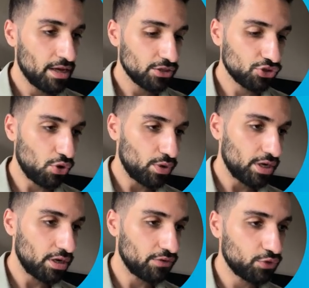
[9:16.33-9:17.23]
So
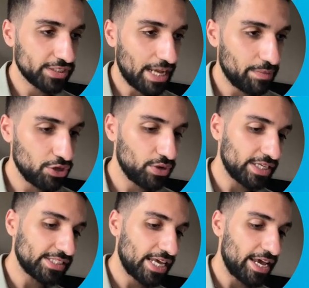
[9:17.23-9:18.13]
for example, you can
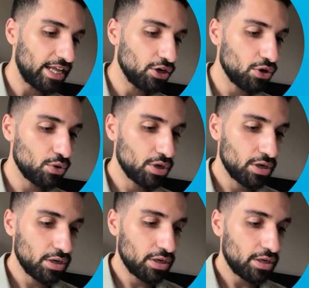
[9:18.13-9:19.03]
say, hello,
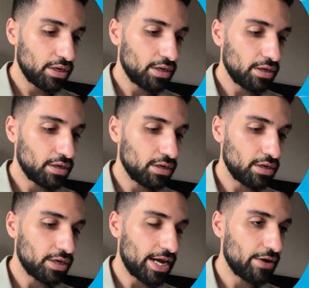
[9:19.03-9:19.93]

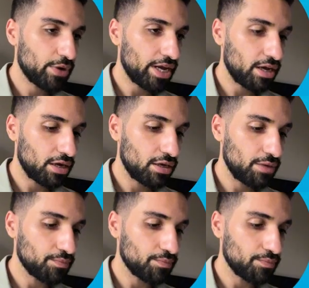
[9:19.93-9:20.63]
how can I